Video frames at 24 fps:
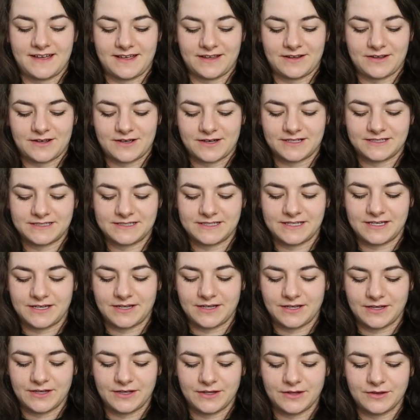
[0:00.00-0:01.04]
I got
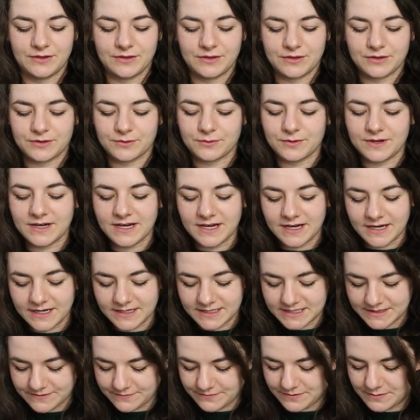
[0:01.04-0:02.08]
three
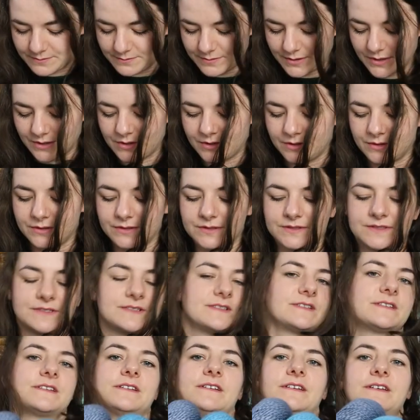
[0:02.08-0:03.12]
different
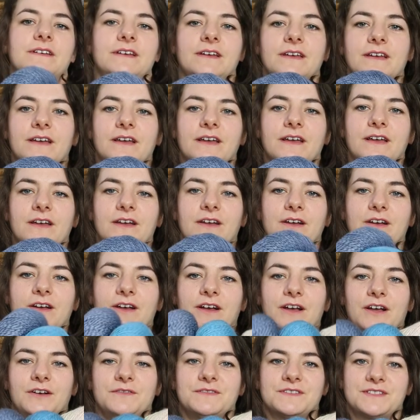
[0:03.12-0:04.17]
balls
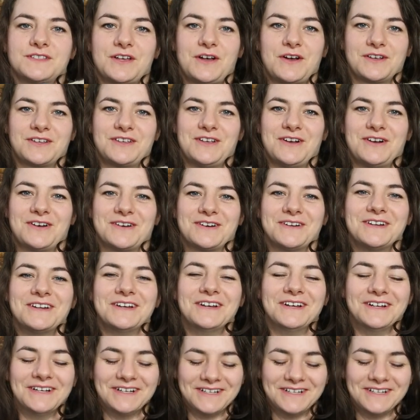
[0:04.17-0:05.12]
of sock yarn.